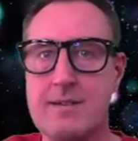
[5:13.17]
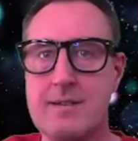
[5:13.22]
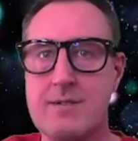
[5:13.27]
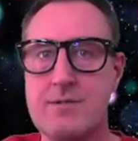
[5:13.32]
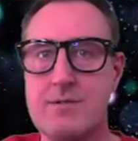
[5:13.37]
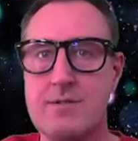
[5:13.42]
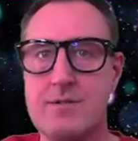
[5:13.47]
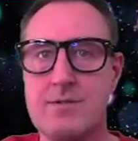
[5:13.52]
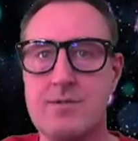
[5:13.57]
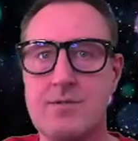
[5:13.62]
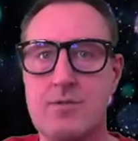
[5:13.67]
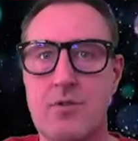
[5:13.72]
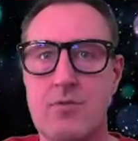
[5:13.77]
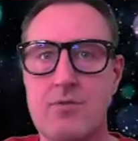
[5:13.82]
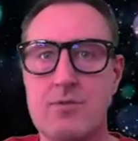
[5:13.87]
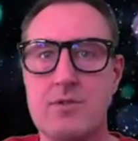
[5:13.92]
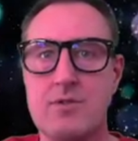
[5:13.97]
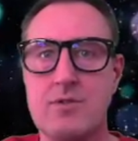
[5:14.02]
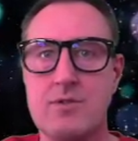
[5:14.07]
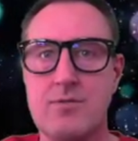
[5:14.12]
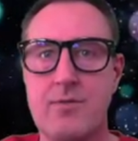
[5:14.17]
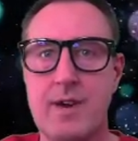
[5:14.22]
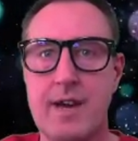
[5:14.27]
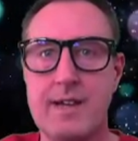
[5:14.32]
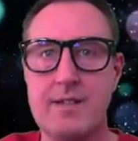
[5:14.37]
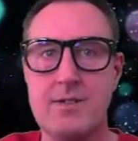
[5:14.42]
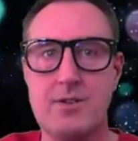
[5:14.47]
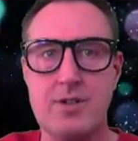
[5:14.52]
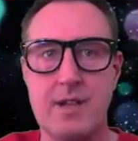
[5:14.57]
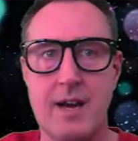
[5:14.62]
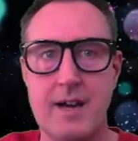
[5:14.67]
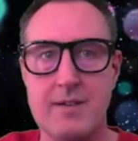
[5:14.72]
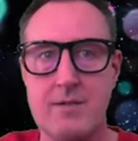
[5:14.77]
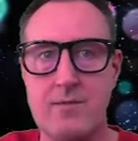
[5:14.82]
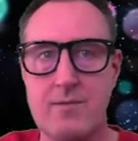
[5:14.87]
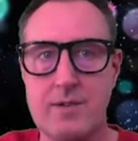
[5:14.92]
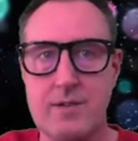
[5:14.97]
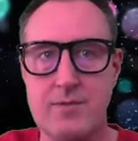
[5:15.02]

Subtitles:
Doctor Strange does with